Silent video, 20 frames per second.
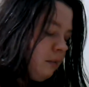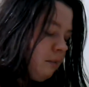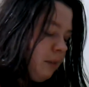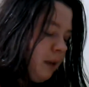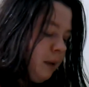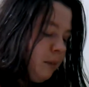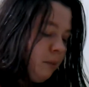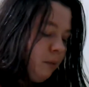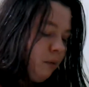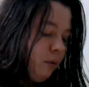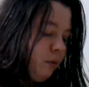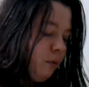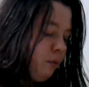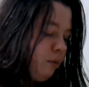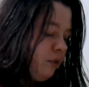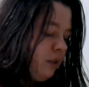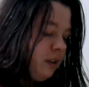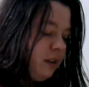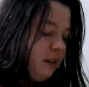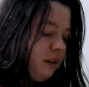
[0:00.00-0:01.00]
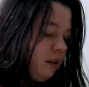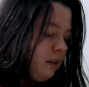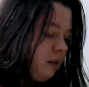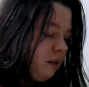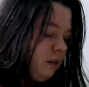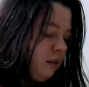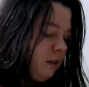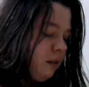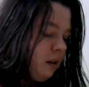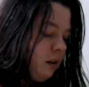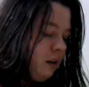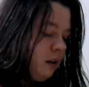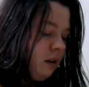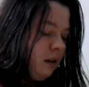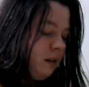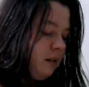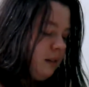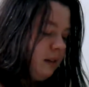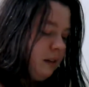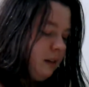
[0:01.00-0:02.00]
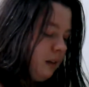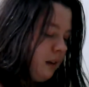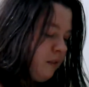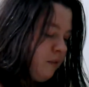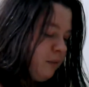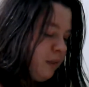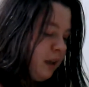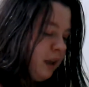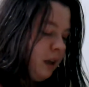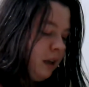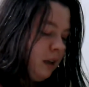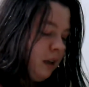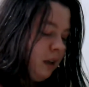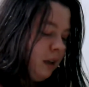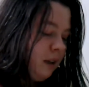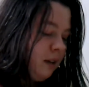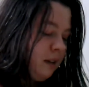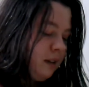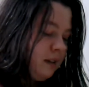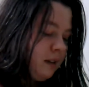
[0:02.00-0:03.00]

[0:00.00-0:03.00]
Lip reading: people who didn't love me and